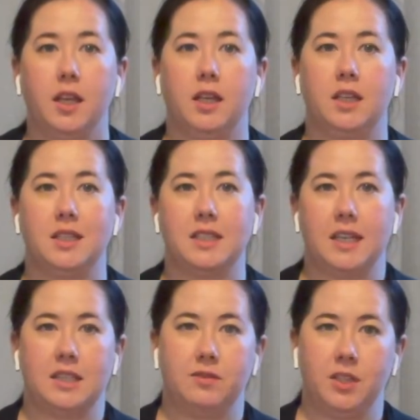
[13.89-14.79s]
In
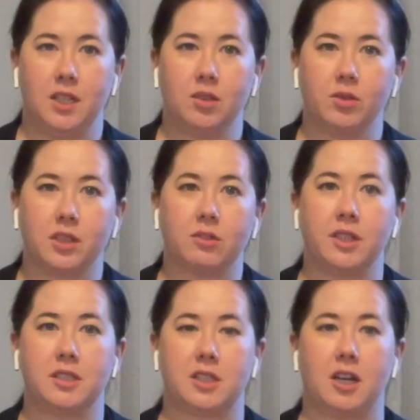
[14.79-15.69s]
today's video, we're
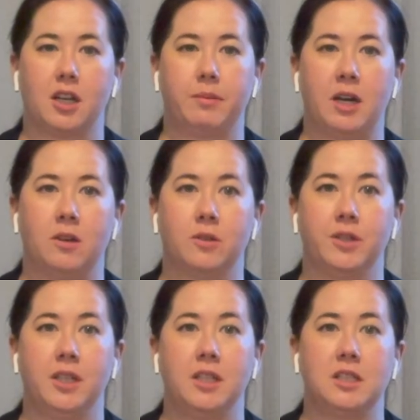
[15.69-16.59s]
going to talk about
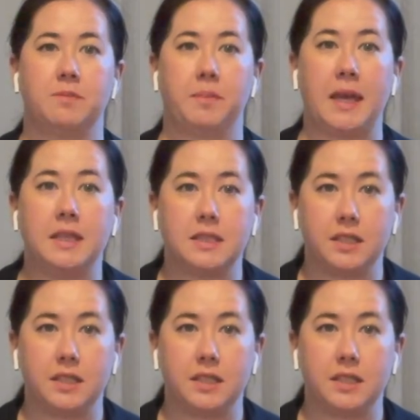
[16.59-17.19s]
creating space